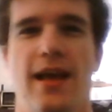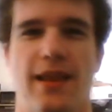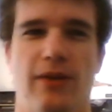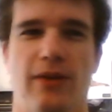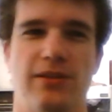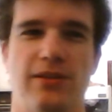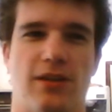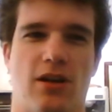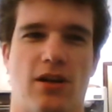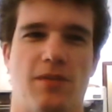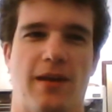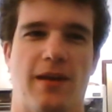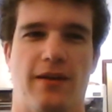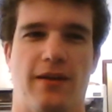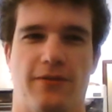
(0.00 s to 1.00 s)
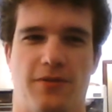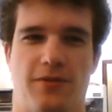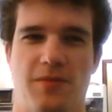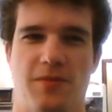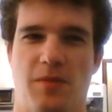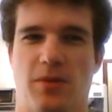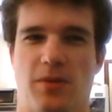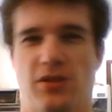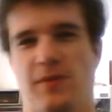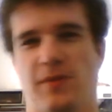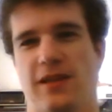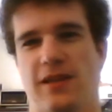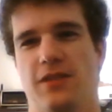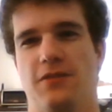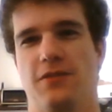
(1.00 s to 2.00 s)
they always talk about it from the
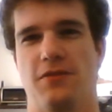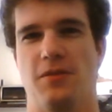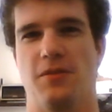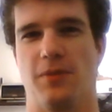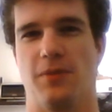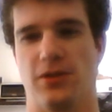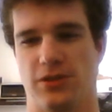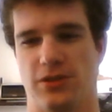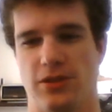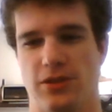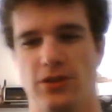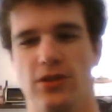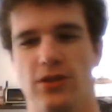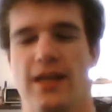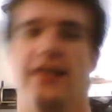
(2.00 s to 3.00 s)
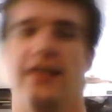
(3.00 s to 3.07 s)
perspective of the person who